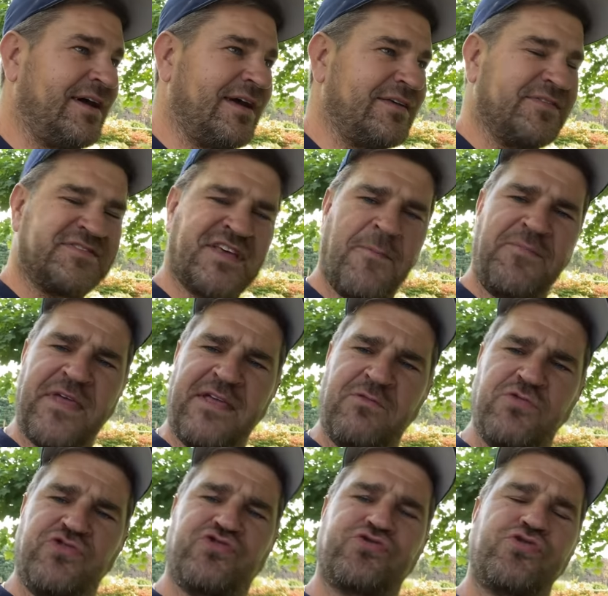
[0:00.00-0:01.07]
something
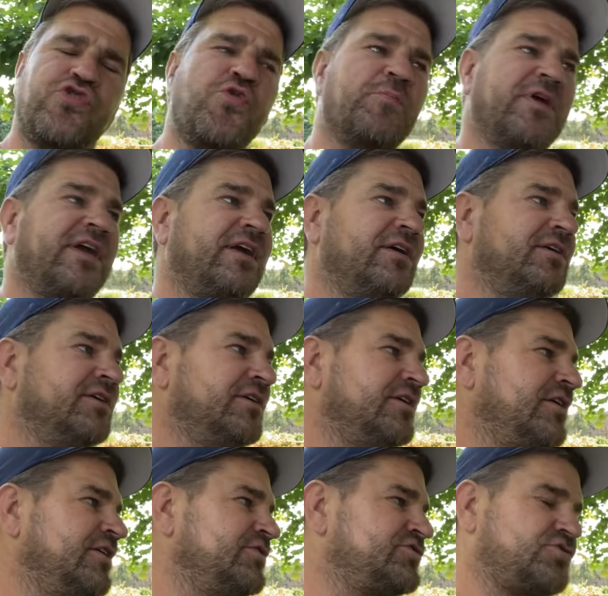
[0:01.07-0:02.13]
drew me
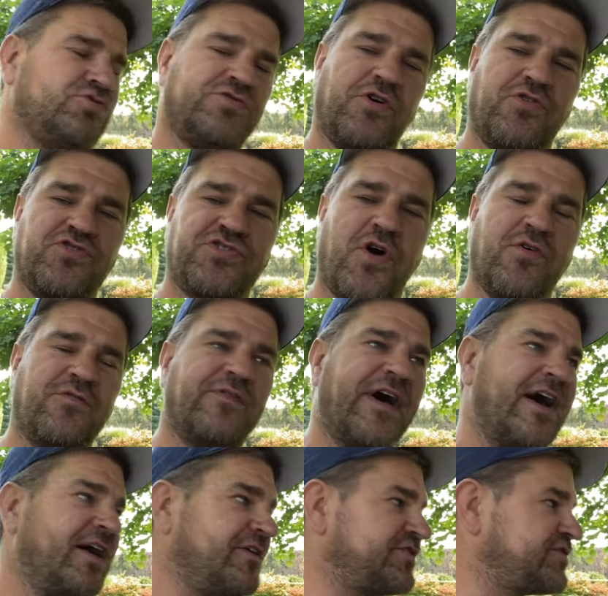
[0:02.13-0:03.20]
to those zone
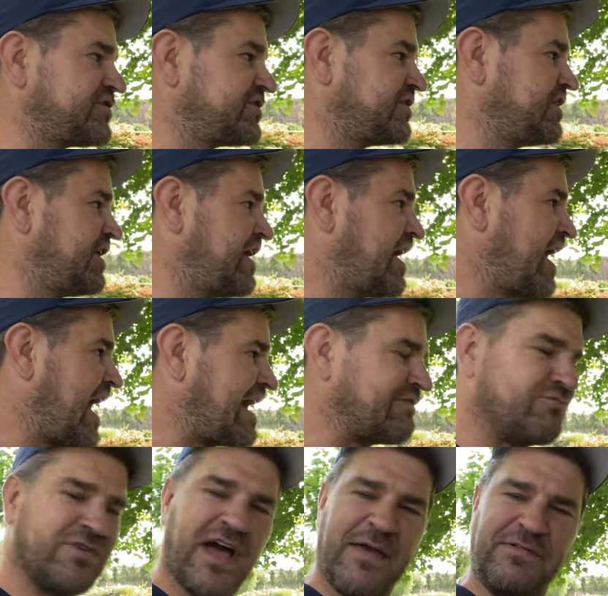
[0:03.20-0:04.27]
valves.
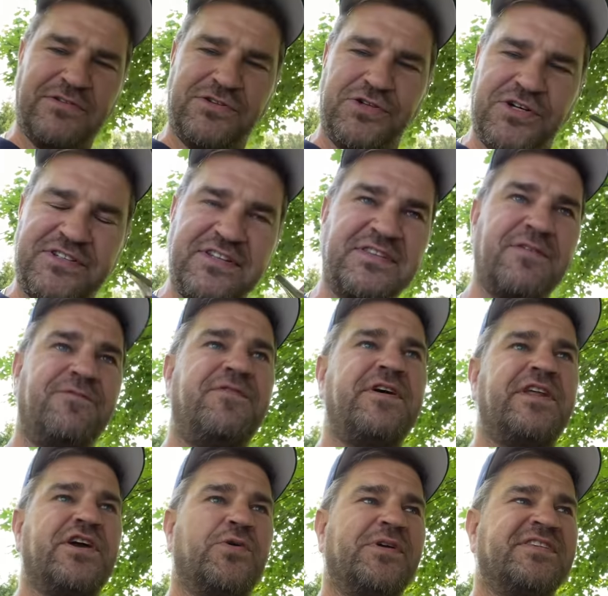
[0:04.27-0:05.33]
I looked at the
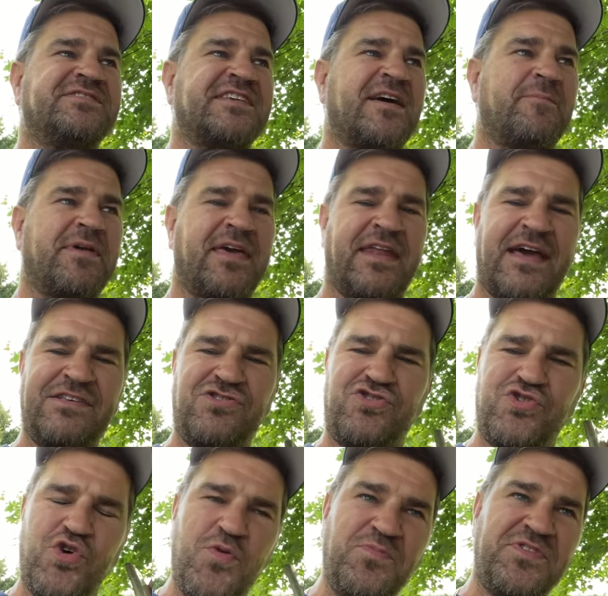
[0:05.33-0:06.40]
video he sent me and I
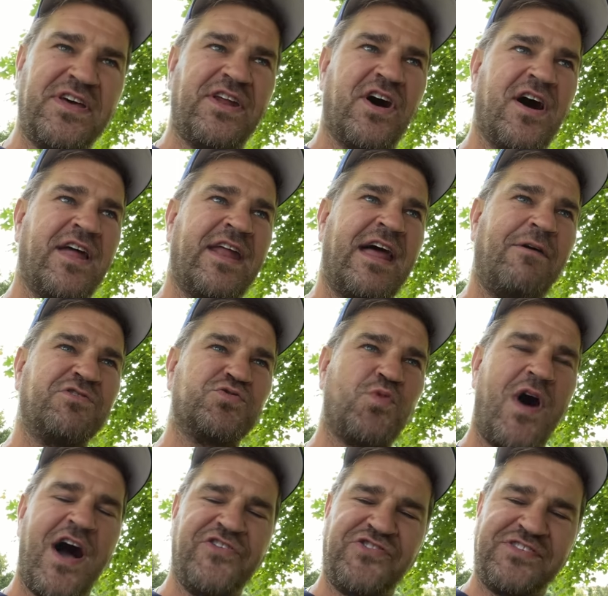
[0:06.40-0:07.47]
zoomed in on it, and I was
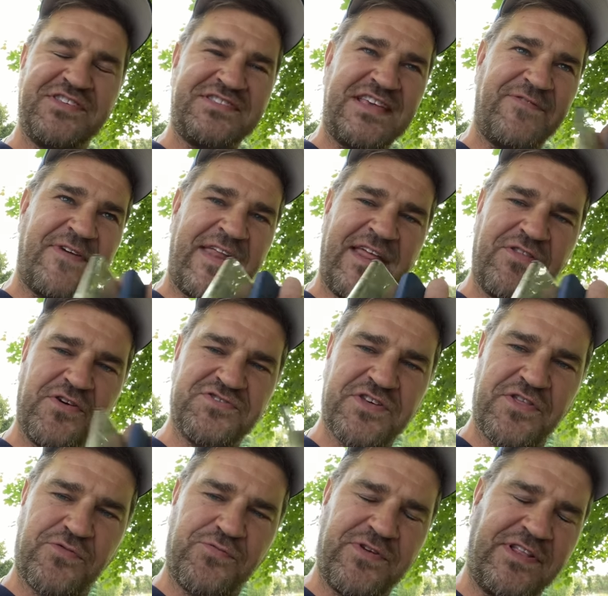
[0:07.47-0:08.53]
watching to see if any of those
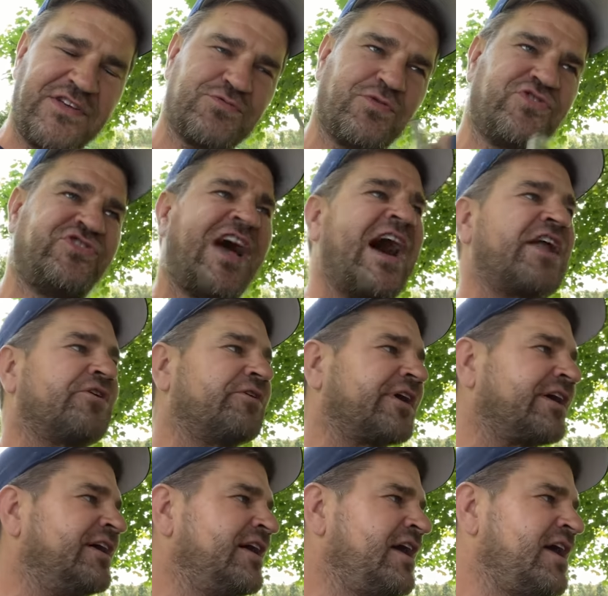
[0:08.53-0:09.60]
other relays were
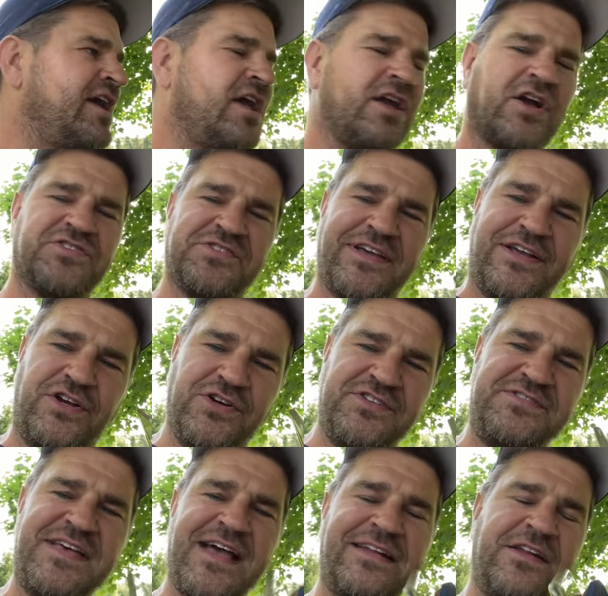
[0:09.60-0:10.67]
chattering, because a good
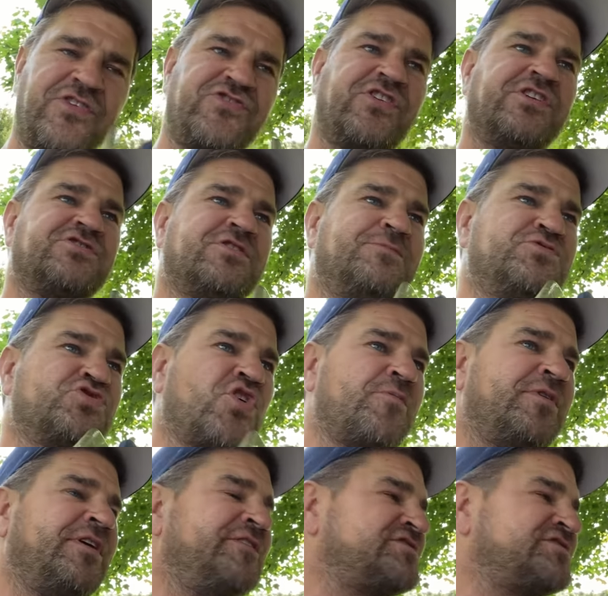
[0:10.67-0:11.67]
technician is observant of his